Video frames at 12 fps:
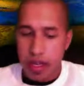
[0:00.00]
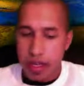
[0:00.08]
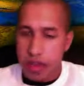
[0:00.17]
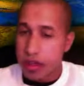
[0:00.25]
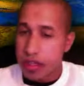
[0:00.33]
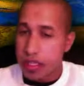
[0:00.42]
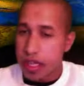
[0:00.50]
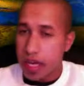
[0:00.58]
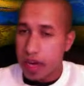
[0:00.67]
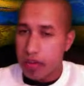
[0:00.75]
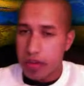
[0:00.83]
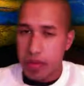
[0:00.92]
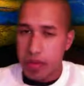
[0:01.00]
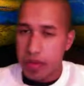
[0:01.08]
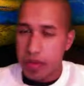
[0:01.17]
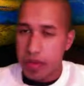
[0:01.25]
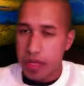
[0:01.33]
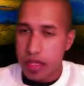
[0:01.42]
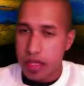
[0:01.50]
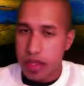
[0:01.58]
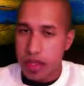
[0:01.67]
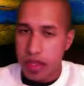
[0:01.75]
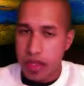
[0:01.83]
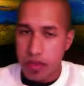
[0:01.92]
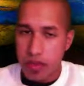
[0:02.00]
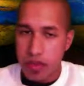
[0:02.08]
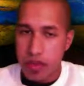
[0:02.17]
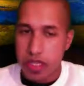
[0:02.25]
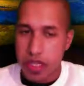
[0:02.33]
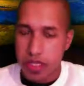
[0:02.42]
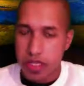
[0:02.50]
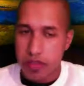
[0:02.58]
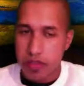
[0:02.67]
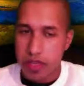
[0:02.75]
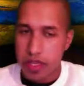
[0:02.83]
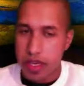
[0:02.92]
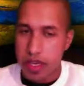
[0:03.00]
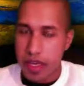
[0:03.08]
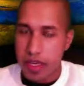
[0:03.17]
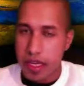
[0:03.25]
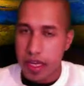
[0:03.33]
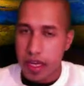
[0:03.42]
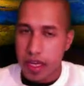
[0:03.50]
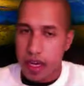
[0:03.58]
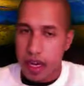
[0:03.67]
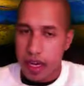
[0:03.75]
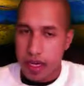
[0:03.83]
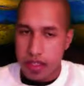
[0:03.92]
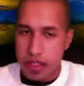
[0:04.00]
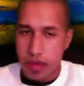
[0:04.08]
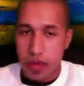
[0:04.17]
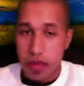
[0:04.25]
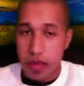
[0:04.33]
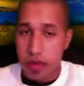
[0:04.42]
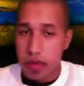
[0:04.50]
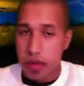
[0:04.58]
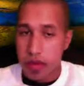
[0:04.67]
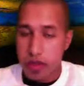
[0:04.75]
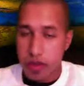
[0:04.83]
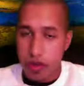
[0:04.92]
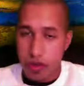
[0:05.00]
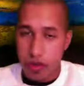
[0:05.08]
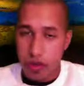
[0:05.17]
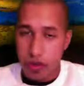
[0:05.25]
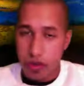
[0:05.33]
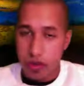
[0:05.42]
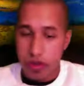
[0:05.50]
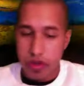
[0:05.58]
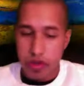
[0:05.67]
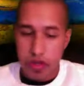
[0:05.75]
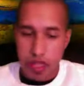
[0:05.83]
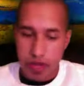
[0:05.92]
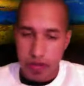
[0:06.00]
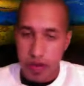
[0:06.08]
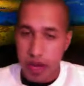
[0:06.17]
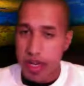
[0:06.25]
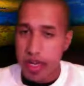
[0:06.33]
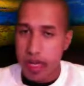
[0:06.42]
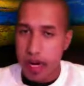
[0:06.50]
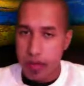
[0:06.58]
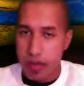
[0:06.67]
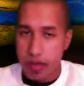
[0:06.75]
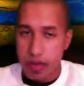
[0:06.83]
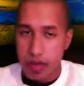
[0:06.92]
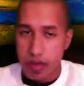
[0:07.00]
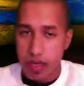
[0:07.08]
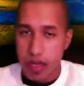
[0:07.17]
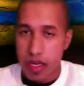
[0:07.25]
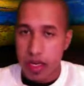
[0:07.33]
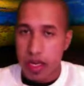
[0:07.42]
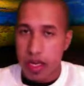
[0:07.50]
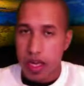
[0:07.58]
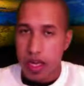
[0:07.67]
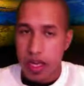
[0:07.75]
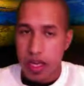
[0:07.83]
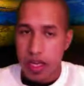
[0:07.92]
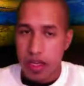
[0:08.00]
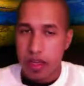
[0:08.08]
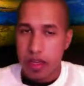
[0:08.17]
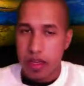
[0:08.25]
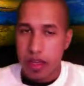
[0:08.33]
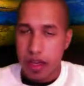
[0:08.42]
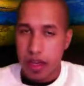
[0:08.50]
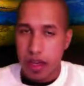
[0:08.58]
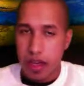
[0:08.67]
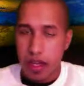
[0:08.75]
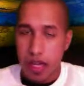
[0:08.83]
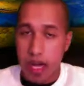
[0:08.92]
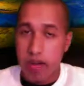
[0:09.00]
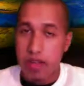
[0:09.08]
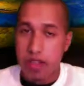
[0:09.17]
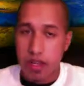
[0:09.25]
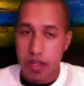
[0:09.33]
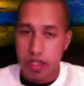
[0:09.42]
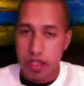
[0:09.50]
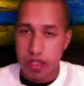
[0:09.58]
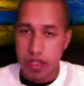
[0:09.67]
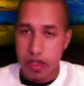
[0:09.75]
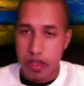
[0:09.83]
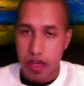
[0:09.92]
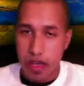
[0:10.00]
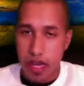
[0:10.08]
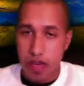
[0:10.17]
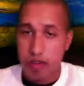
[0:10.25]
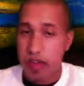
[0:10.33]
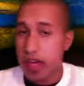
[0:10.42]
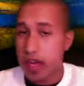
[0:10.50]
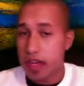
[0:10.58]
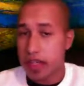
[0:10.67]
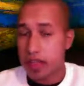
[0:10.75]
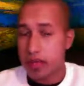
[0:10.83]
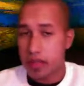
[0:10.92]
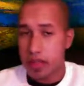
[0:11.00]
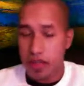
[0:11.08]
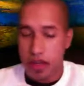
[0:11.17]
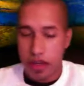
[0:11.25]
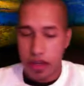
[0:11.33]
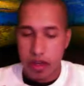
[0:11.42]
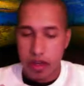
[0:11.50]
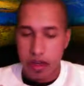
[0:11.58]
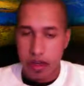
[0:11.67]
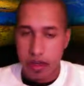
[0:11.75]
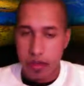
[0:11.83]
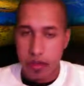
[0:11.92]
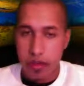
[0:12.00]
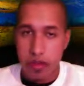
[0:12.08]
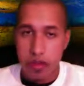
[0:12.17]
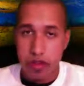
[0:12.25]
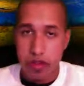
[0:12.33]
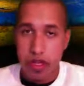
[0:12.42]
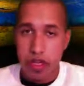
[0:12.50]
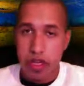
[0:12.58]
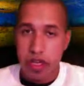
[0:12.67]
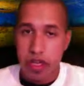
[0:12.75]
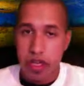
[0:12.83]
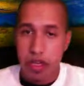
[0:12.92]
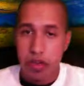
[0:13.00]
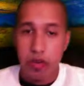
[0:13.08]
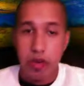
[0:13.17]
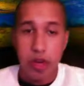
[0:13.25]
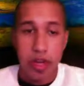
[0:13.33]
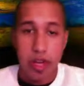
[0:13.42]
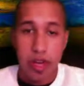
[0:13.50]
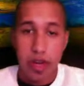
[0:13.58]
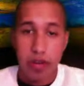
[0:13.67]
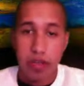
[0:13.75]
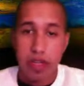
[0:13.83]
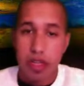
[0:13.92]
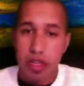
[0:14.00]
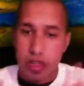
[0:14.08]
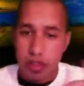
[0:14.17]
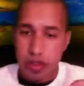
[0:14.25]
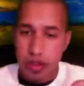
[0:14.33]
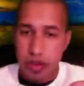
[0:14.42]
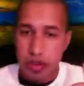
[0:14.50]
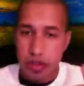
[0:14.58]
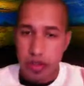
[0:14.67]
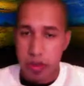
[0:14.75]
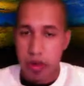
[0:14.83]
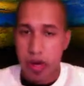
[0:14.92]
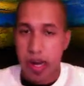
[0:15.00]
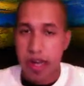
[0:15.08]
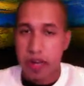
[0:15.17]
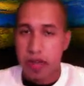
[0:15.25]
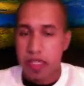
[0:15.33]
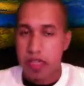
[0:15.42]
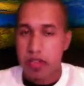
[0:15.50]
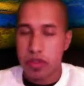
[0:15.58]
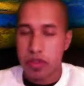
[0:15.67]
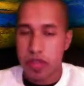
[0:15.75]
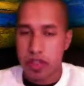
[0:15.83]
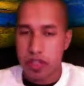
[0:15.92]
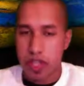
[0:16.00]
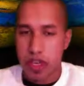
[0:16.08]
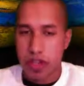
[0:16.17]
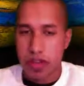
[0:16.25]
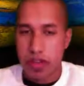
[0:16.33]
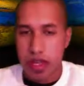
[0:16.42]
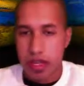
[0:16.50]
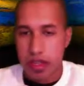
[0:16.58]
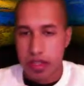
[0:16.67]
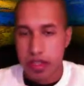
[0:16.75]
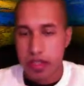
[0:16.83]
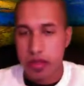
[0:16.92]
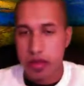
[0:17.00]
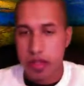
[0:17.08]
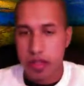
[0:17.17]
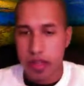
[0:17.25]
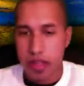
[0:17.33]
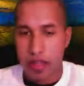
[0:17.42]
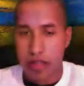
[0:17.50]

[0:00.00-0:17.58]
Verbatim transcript: Thursday, I'll be reviewing the Muse sites of the day uh, to see what other people are doing with Adobe Muse. And Friday, I'll be doing a Uh, live discussion, a live class with uh, Adobe Muse in a Google Hangout. So subscribe, stay tuned to this channel, and I'll see you in the next